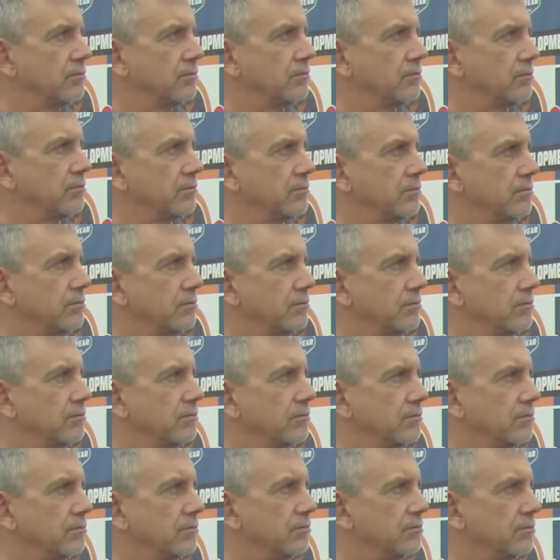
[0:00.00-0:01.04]

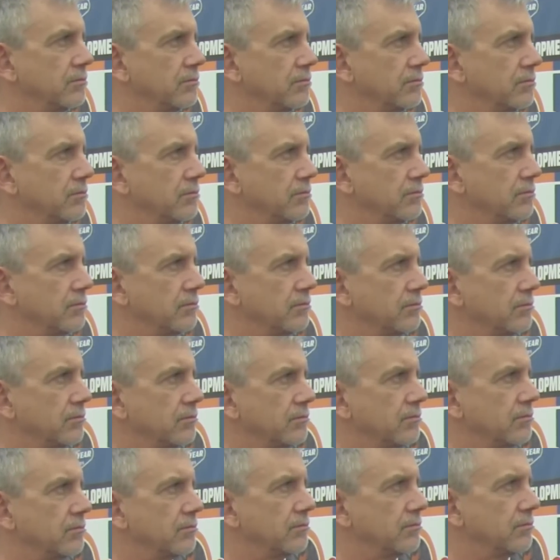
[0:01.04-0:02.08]

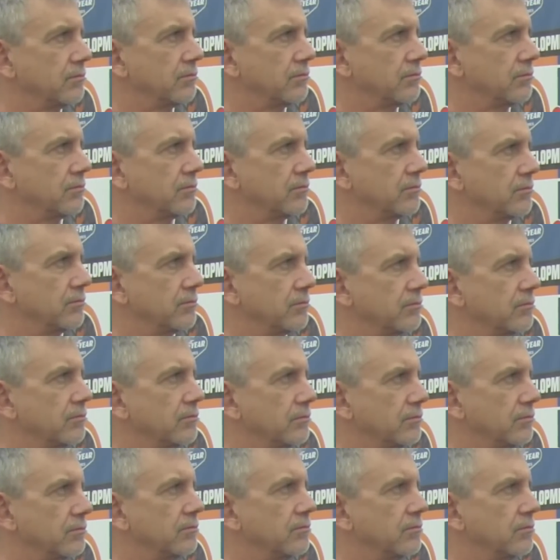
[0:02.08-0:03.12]

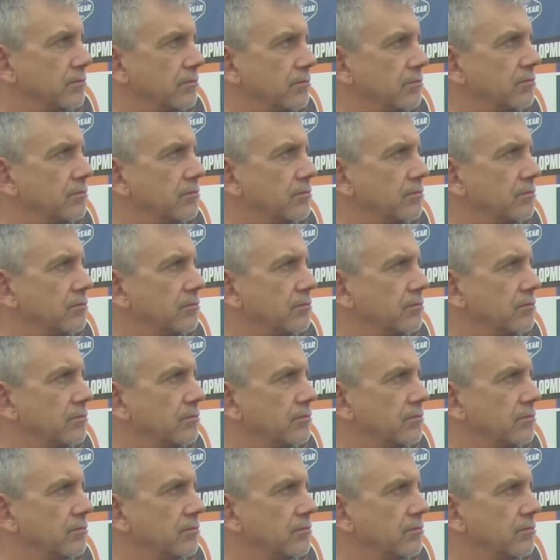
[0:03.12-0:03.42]
The person shown says nothing.